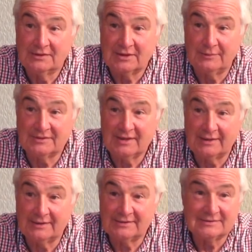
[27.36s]
So we'll
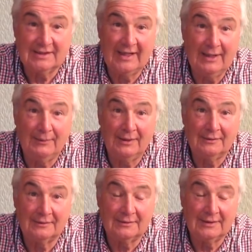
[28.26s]
take this hour
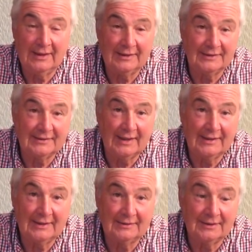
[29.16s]
out of the
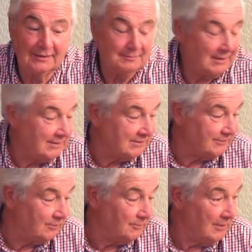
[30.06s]
day and make this
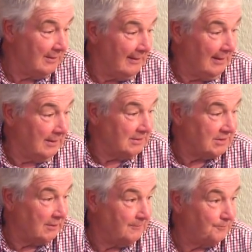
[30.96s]
film.
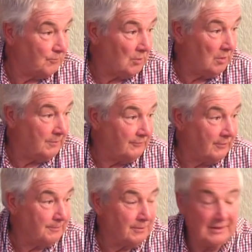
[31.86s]
So I've been
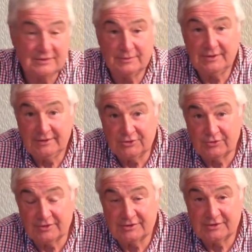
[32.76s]
very pleased with the
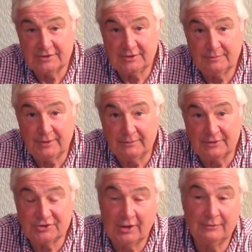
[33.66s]
interest that people
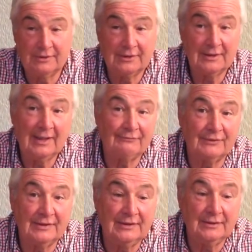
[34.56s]
have shown and the
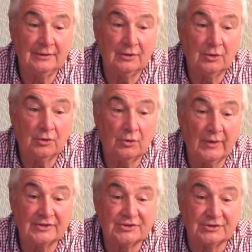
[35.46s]
lovely
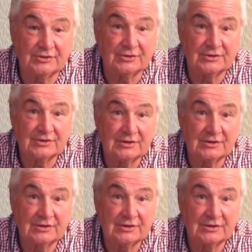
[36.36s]
questions,